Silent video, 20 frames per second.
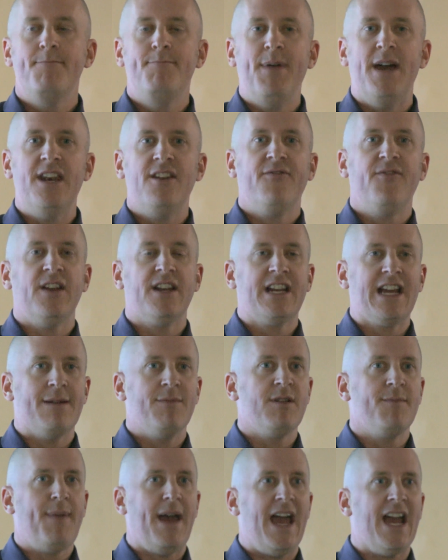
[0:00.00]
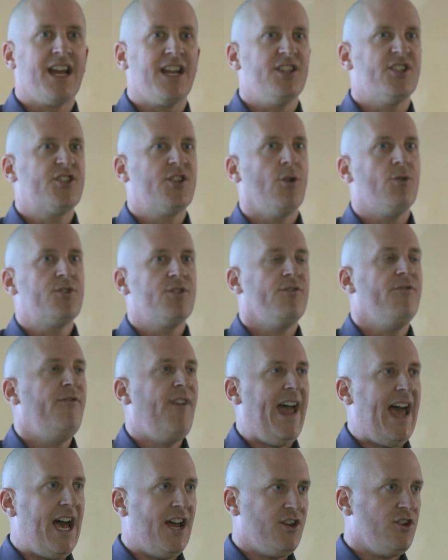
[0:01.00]
benefit coming back and social
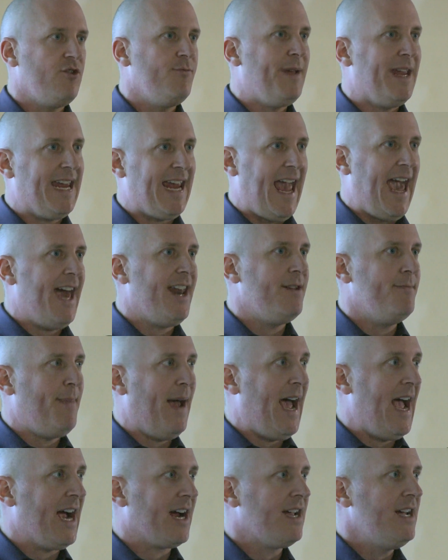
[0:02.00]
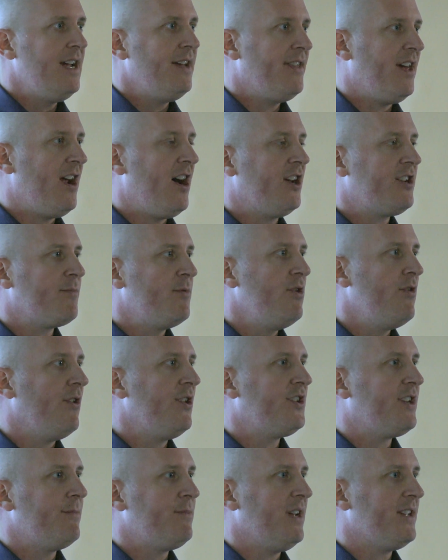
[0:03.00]
value being added back. That
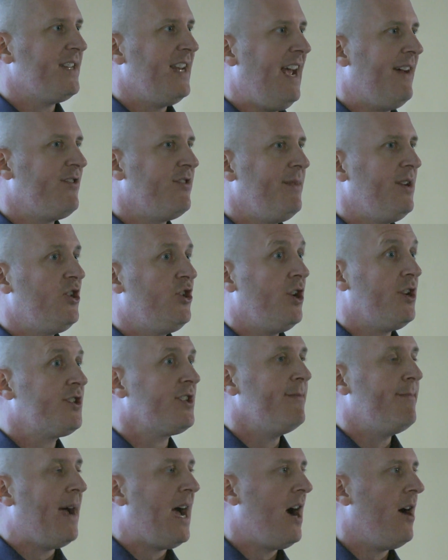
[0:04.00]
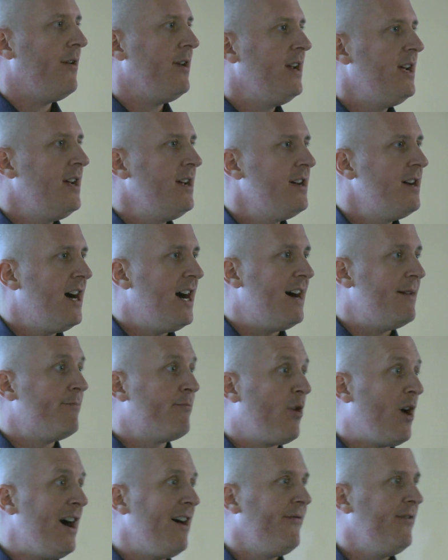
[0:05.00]
entrepreneurship doesn't have to be just about
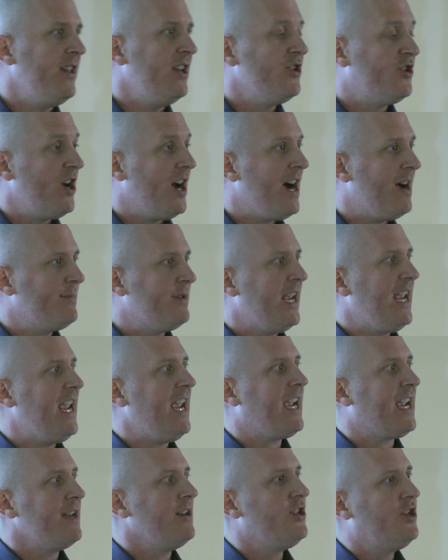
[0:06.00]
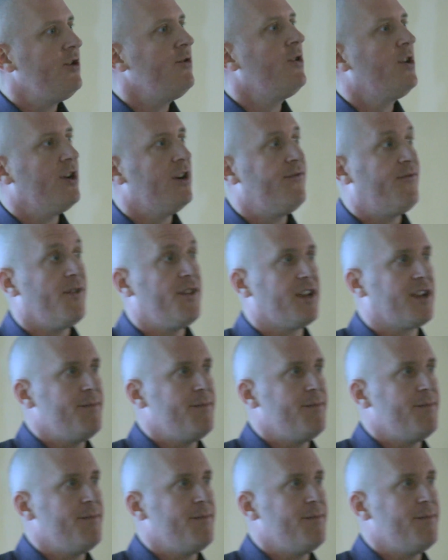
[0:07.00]
profit and jobs. It can do good for the